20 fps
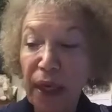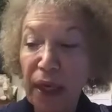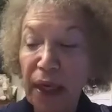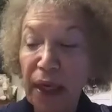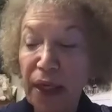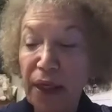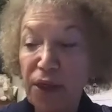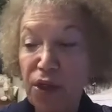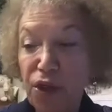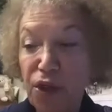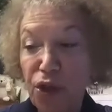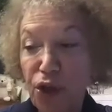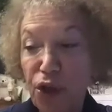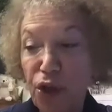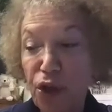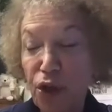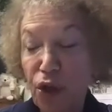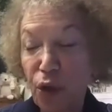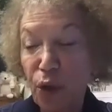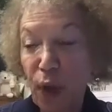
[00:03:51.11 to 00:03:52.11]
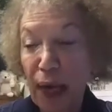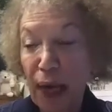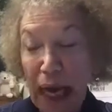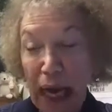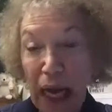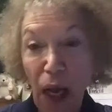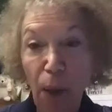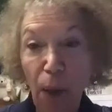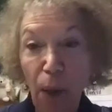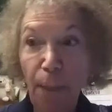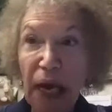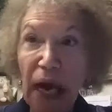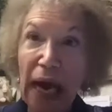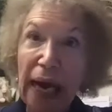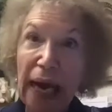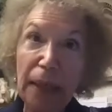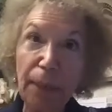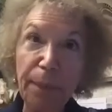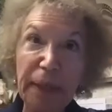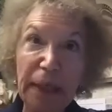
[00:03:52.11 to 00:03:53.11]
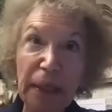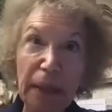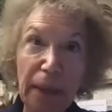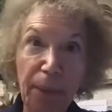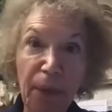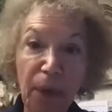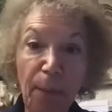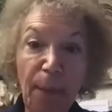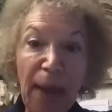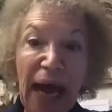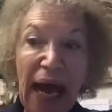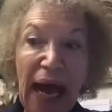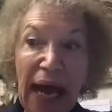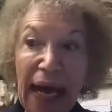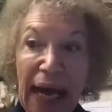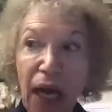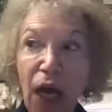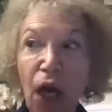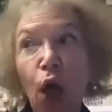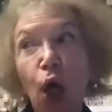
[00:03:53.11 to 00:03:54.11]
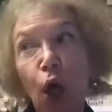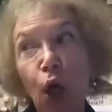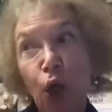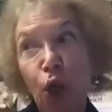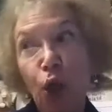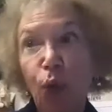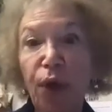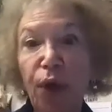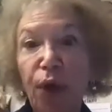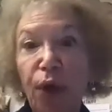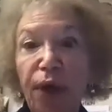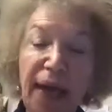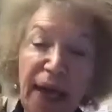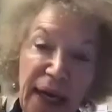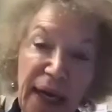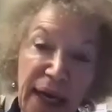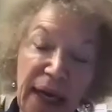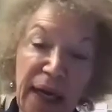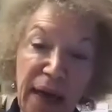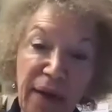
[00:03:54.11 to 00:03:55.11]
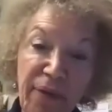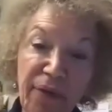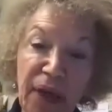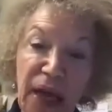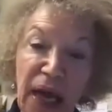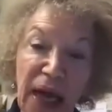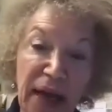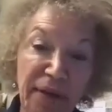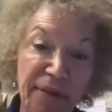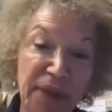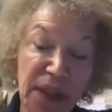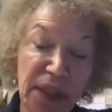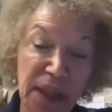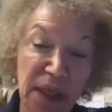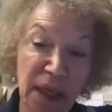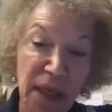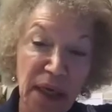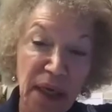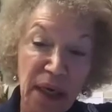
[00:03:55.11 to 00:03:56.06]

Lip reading: is to help guide people back to where they can have lives